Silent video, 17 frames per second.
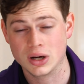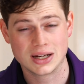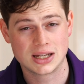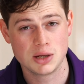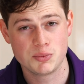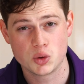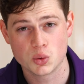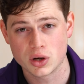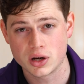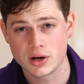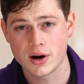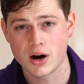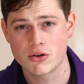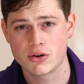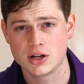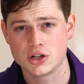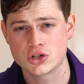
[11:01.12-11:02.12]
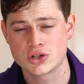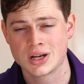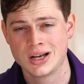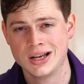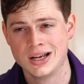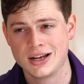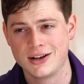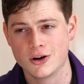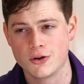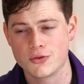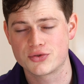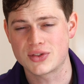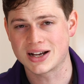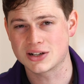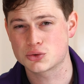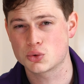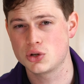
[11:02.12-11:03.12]
and keep you encouraged. You know,
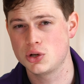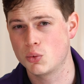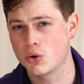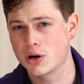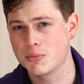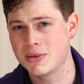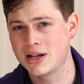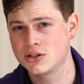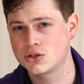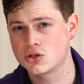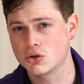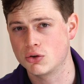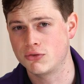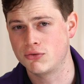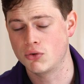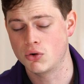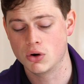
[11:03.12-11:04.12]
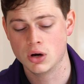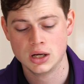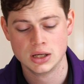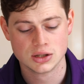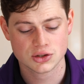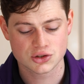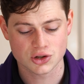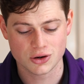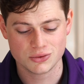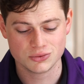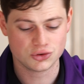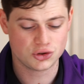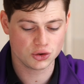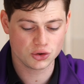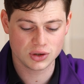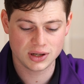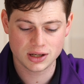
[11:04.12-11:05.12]
that's what you want a mentor for. So
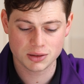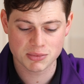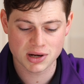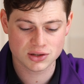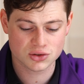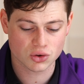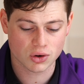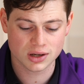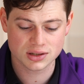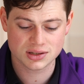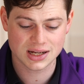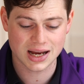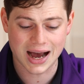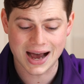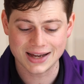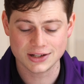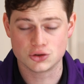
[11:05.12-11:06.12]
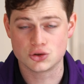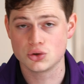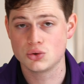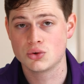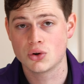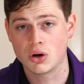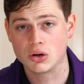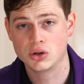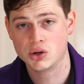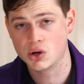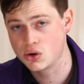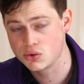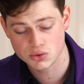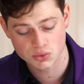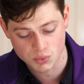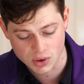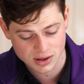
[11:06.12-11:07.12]
do you need a mentor? Honestly, I do not know
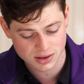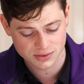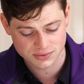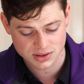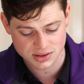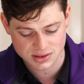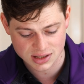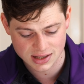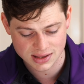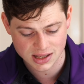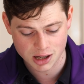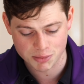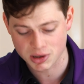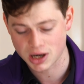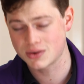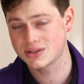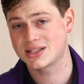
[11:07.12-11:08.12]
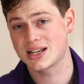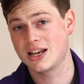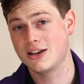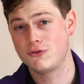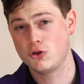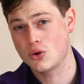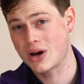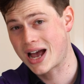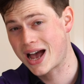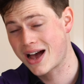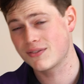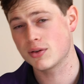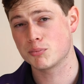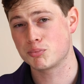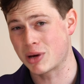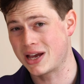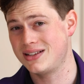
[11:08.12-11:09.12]
you well enough to say that, but I would say if you have a
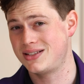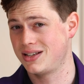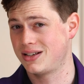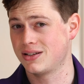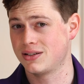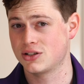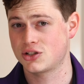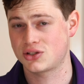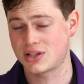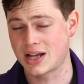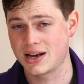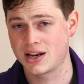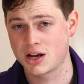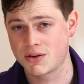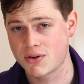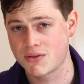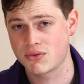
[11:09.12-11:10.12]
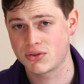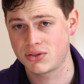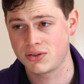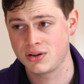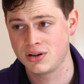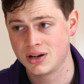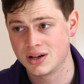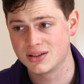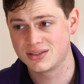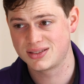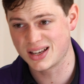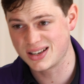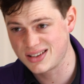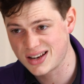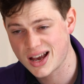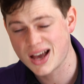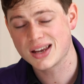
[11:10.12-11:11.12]
basic understanding of everything,
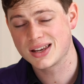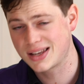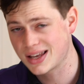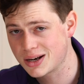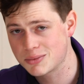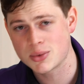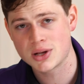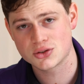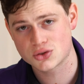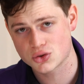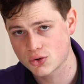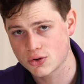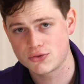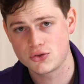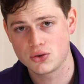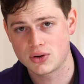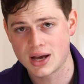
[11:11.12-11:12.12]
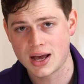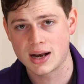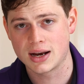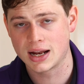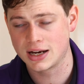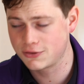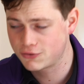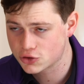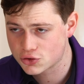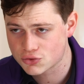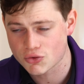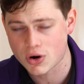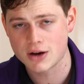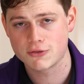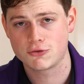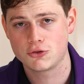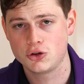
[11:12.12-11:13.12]
then yeah, get a mentor if you can, and if it's
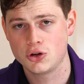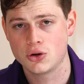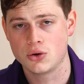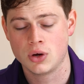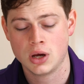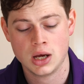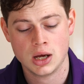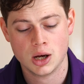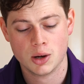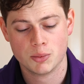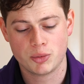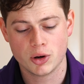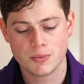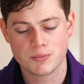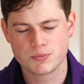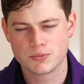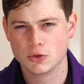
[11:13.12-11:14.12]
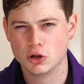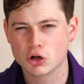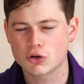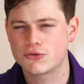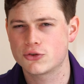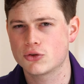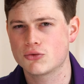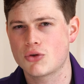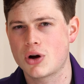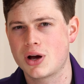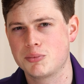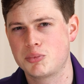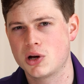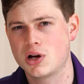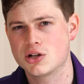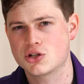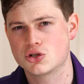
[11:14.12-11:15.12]
right for you. But look for the right
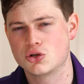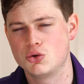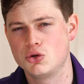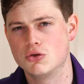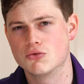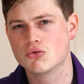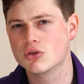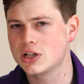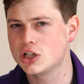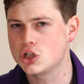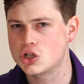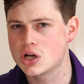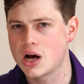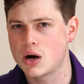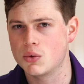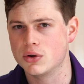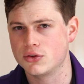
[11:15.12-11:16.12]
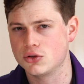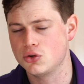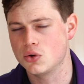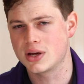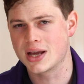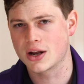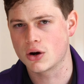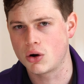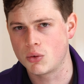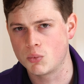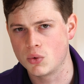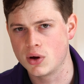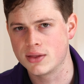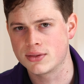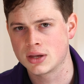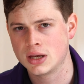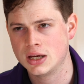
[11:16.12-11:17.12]
person who you really gel with, who you get on
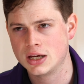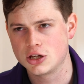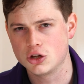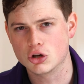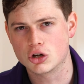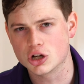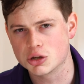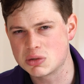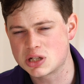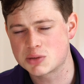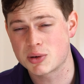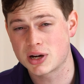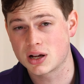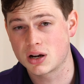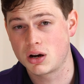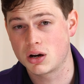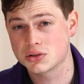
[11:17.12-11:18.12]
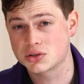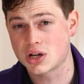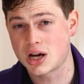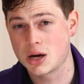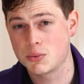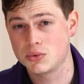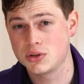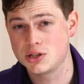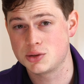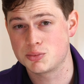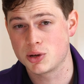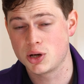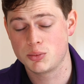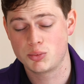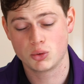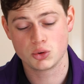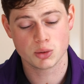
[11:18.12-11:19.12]
with. You're going to be spending a lot of time with these
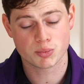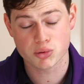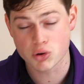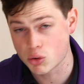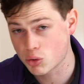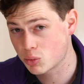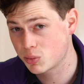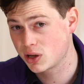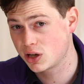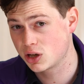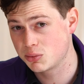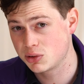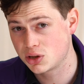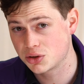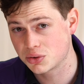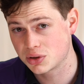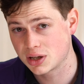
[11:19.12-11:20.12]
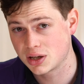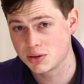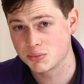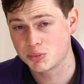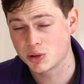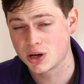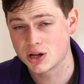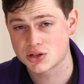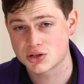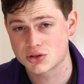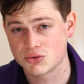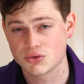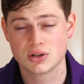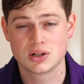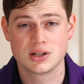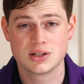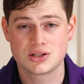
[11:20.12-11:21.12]
people. You're probably going to be doing it in person, or
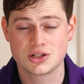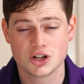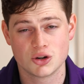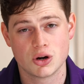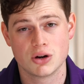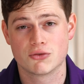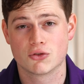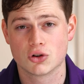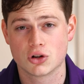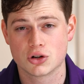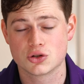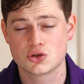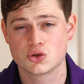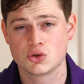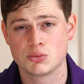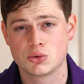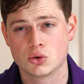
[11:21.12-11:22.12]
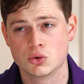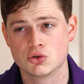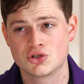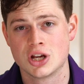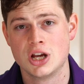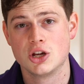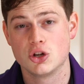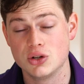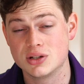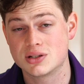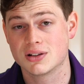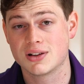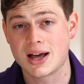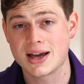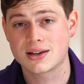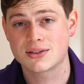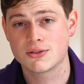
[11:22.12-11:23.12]
at least, over a lot of Zoom calls. You need to
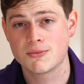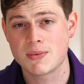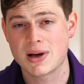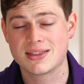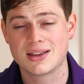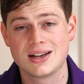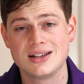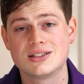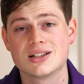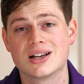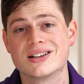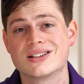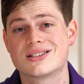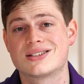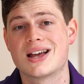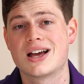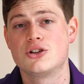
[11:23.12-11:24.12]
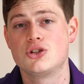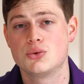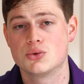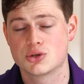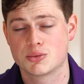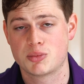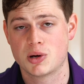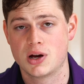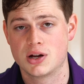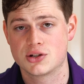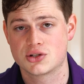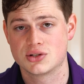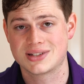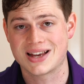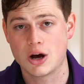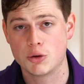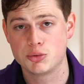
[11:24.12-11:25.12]
like them, and they need to understand you as a person
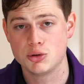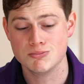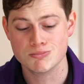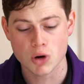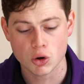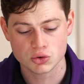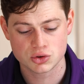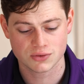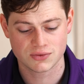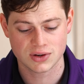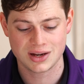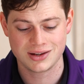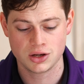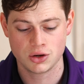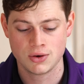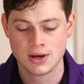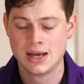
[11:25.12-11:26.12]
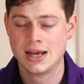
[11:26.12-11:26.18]
to help you motivate you.